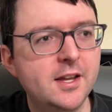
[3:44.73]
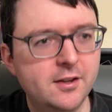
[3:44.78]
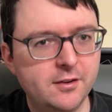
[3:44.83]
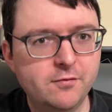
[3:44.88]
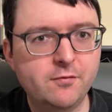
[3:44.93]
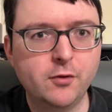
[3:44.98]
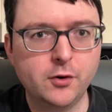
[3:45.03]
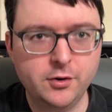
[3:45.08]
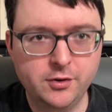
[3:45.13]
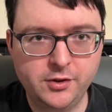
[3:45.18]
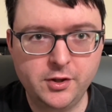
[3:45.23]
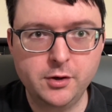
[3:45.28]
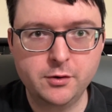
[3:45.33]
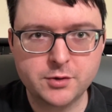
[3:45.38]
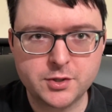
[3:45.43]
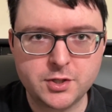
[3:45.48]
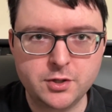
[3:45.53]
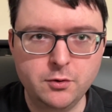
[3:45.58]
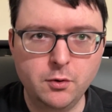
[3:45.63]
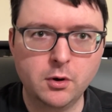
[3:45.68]
for
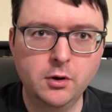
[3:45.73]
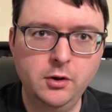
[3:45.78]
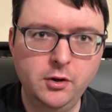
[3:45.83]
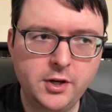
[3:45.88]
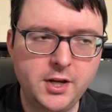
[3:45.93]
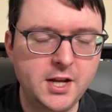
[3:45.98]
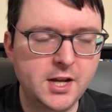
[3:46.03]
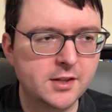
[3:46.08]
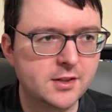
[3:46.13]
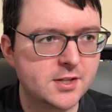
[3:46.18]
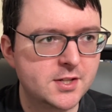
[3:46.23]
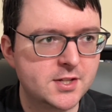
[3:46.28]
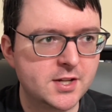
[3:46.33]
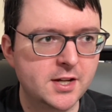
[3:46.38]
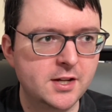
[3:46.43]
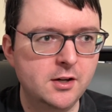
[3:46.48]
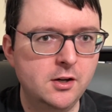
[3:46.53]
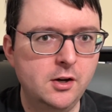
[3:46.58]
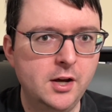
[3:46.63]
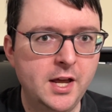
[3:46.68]
those who are looking at the
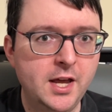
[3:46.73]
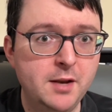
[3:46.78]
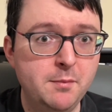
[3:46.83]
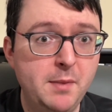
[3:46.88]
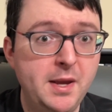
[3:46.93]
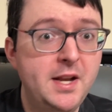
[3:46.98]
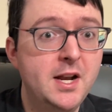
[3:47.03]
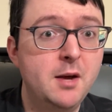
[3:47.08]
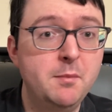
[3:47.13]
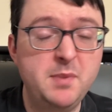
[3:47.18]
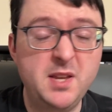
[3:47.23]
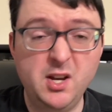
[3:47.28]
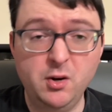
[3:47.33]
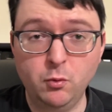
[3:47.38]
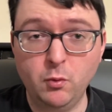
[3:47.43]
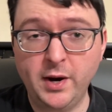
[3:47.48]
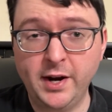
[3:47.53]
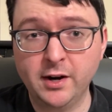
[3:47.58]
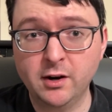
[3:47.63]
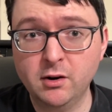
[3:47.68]
sale and may not be
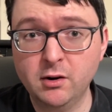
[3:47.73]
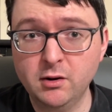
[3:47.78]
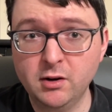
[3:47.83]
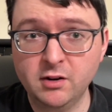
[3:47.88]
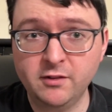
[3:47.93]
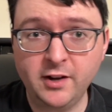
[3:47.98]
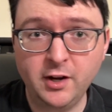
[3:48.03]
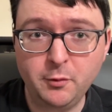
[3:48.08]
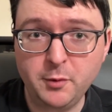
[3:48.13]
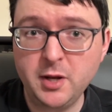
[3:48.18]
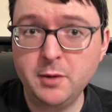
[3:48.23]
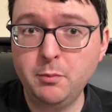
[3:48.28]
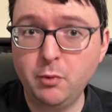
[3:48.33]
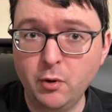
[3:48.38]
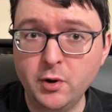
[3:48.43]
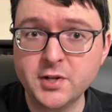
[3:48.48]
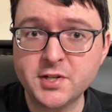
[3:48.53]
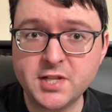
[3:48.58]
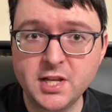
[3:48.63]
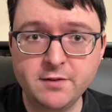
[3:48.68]
aware of how many
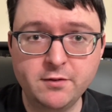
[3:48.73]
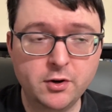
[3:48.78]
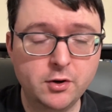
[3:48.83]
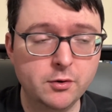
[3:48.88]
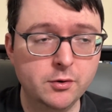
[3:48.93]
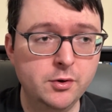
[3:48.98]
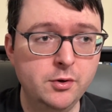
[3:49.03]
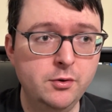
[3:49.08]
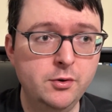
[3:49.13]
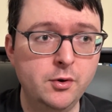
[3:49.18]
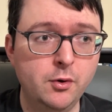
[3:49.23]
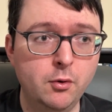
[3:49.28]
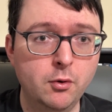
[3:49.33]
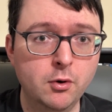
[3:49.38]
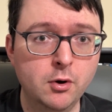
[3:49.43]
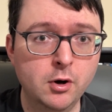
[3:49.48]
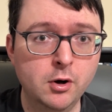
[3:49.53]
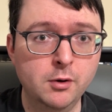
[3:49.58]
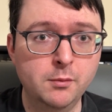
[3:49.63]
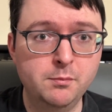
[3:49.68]
points they've accrued,
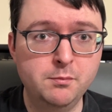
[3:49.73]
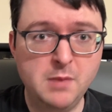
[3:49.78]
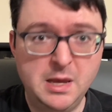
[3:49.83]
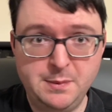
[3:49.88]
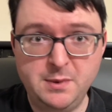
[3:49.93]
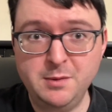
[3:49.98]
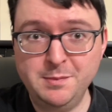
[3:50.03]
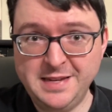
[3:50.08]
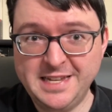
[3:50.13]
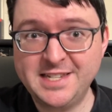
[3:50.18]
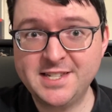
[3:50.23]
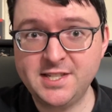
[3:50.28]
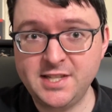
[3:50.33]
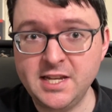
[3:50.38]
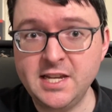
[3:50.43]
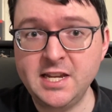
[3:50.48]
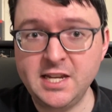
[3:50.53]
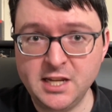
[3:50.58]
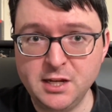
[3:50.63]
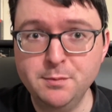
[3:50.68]
or maybe missed
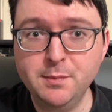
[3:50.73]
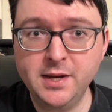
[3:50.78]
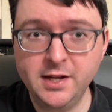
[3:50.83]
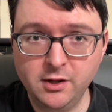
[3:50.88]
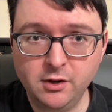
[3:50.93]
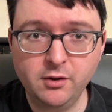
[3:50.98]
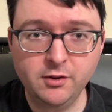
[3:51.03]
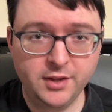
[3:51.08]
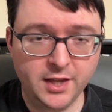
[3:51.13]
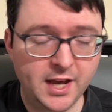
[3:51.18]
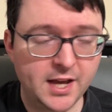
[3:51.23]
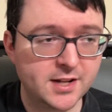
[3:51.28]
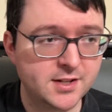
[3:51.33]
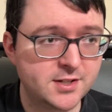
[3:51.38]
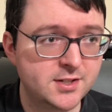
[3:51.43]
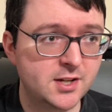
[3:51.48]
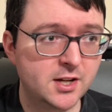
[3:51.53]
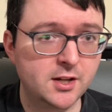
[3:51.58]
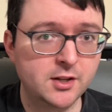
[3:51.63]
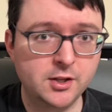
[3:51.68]
the email that
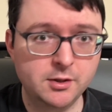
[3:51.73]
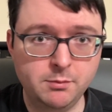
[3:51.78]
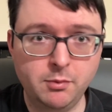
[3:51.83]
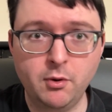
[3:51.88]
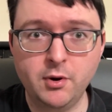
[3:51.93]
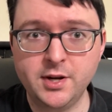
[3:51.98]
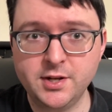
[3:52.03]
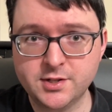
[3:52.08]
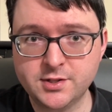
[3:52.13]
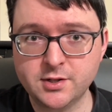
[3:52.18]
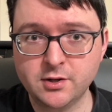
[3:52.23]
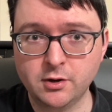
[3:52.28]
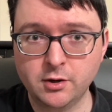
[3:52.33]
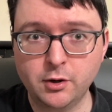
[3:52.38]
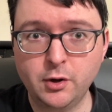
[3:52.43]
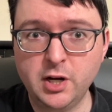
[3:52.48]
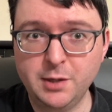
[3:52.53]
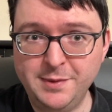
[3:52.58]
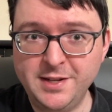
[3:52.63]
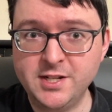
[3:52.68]
the points are going
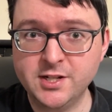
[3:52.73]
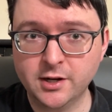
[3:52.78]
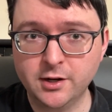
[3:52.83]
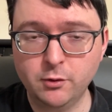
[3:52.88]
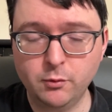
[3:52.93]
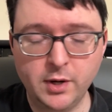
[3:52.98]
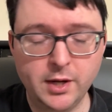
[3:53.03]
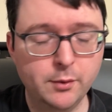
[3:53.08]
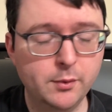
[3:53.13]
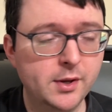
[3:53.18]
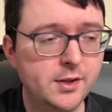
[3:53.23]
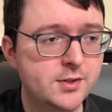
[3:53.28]
to be done away with.